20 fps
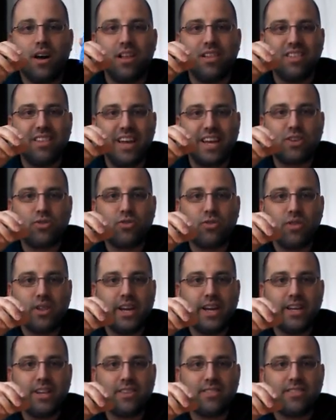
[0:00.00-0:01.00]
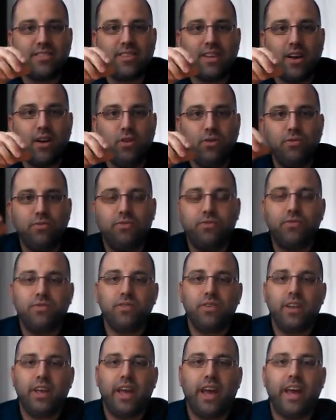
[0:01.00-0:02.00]
electrolyte itself
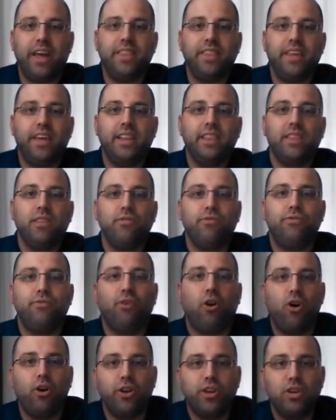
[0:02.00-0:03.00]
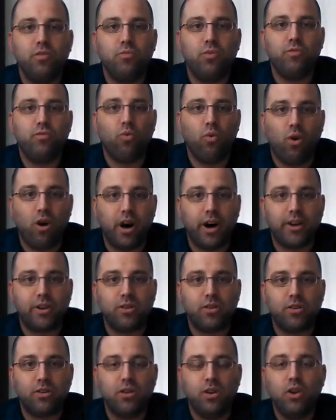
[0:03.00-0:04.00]
and then the volume of
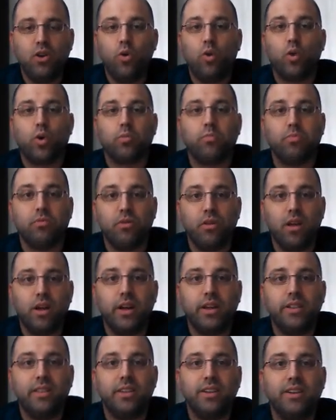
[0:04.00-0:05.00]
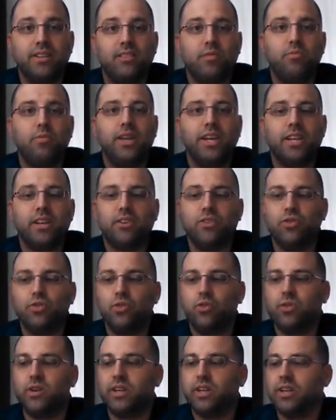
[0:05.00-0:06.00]
water or blood that it's being
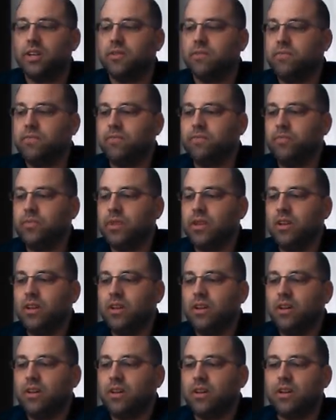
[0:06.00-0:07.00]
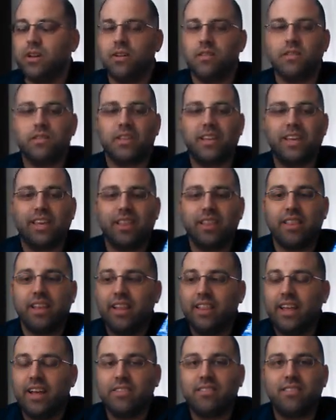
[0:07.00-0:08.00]
diluted in. Uh, the,
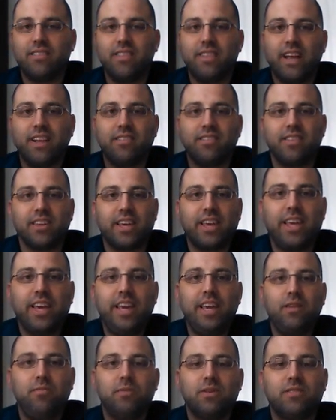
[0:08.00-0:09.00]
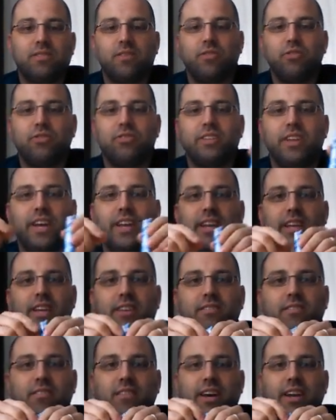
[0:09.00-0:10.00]
and that's that's the key misunderstanding
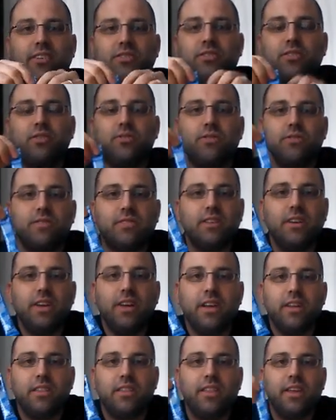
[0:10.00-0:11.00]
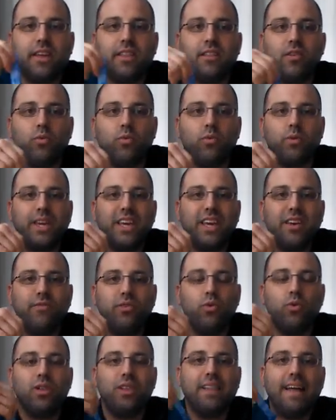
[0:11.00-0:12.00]
is a lot of students think that when we
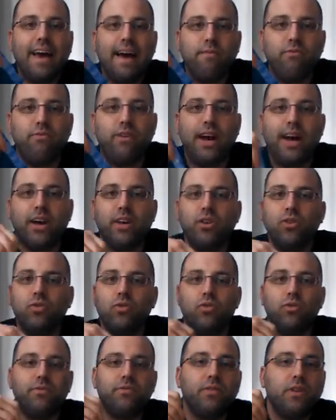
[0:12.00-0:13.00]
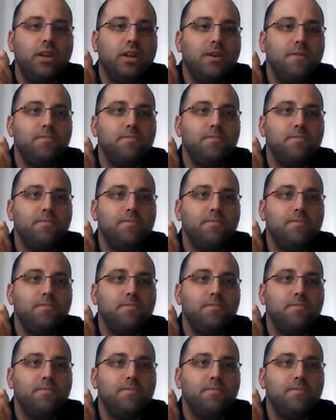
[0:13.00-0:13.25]
give you a lab value of